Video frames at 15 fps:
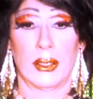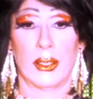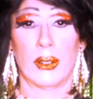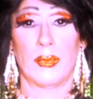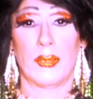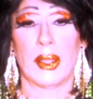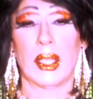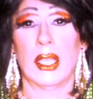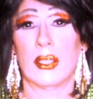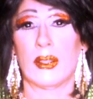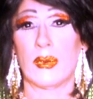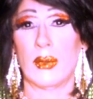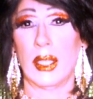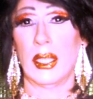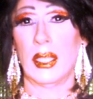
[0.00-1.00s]
So
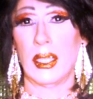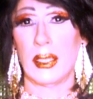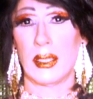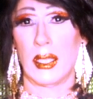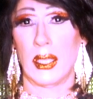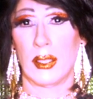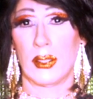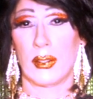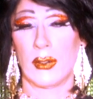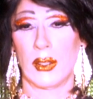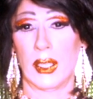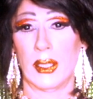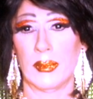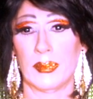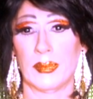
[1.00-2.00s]
it's written as a
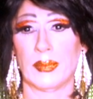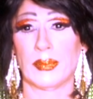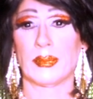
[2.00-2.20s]
history.